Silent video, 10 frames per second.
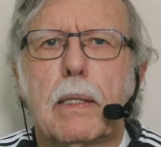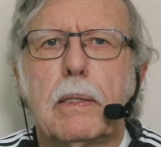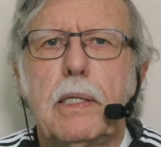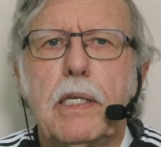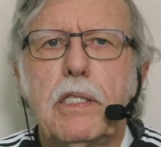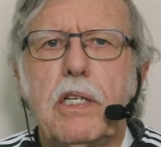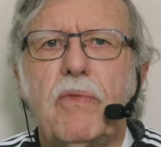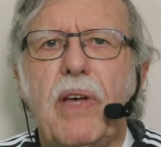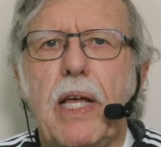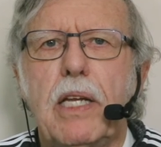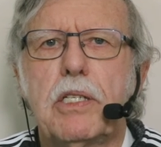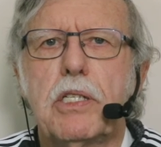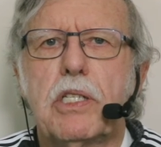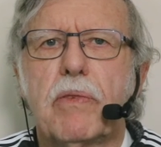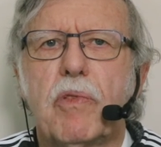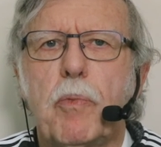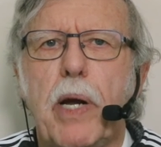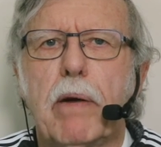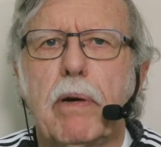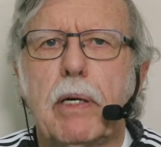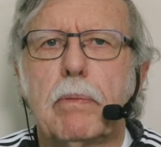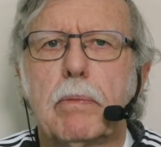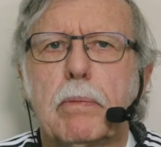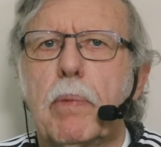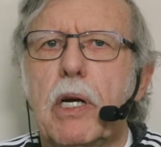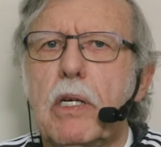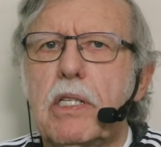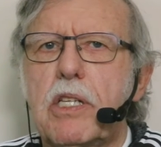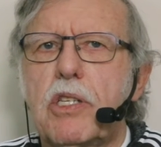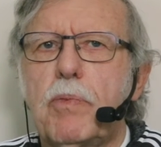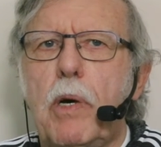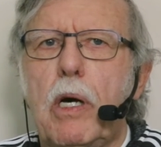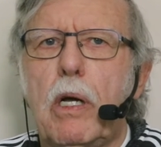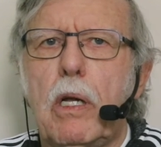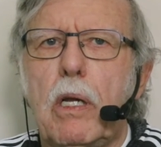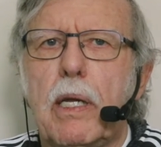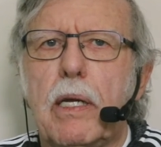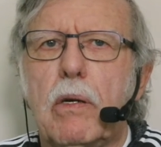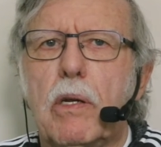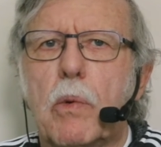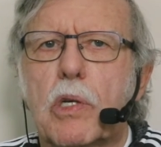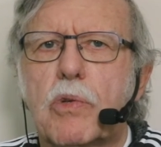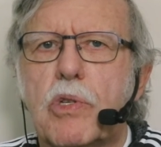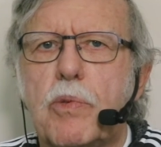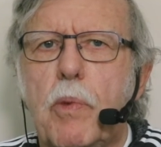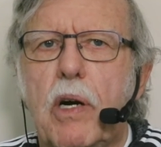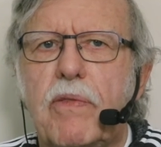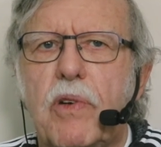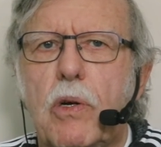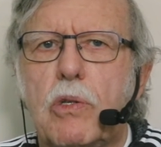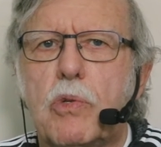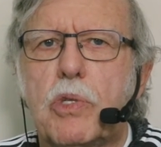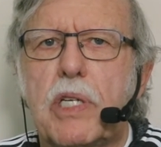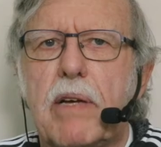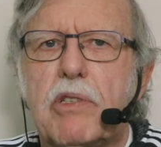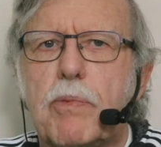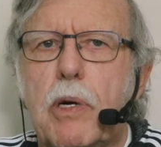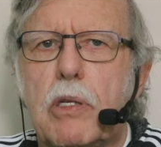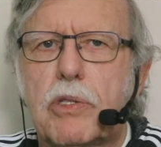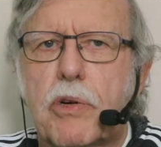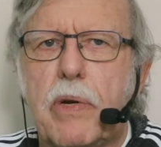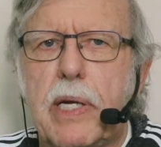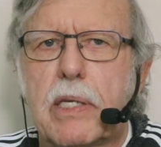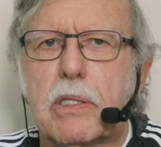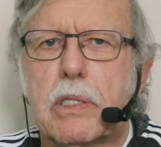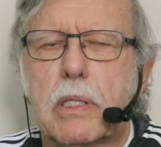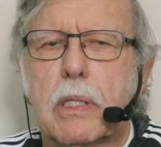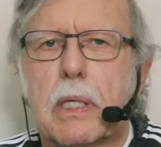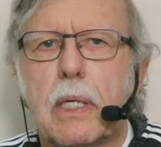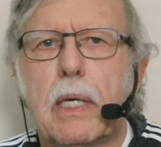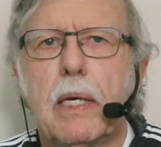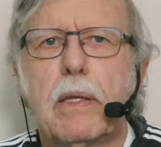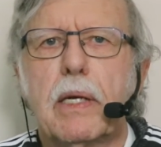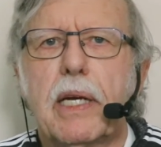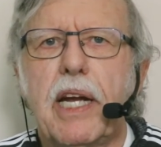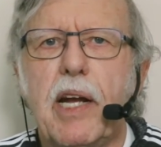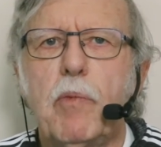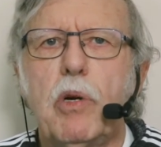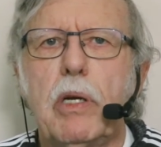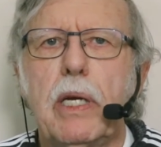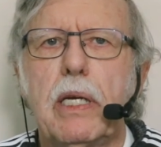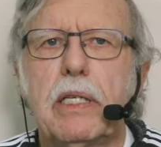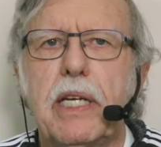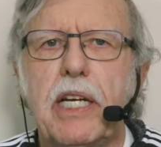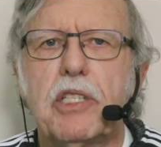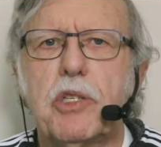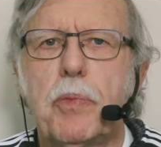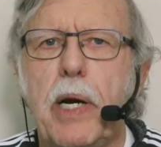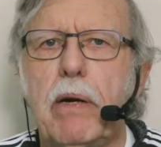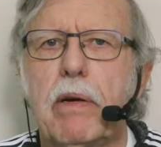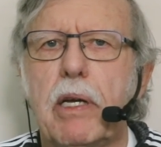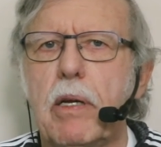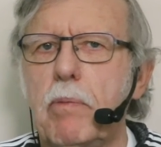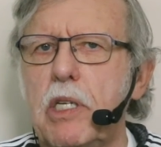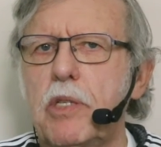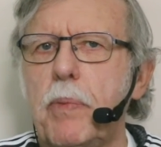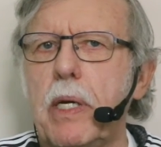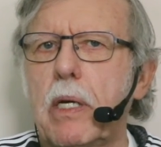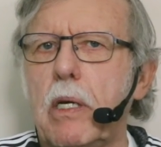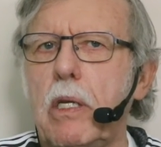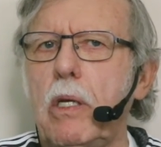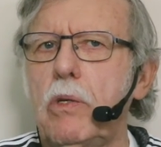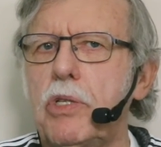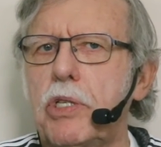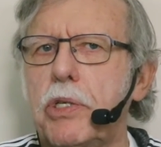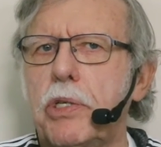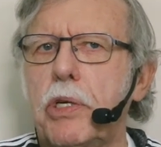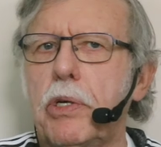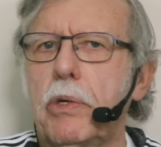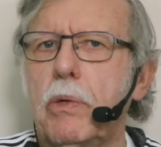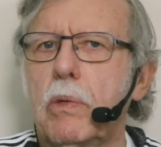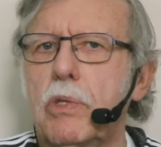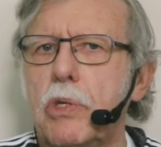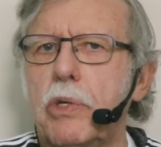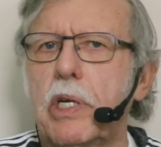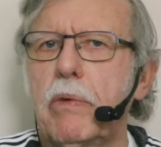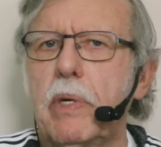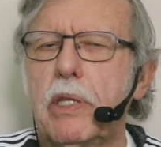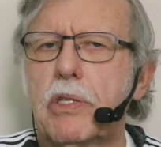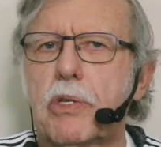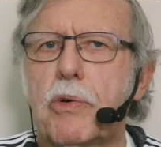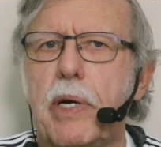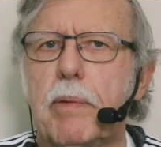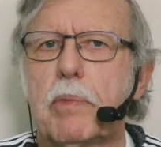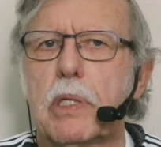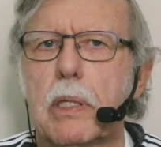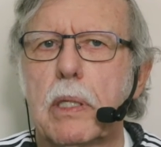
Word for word: Disadvantages of the parrot. Because it's small, it only works with smartphones which have small screens. The camera and attached parrot must be close to you so you can read the script.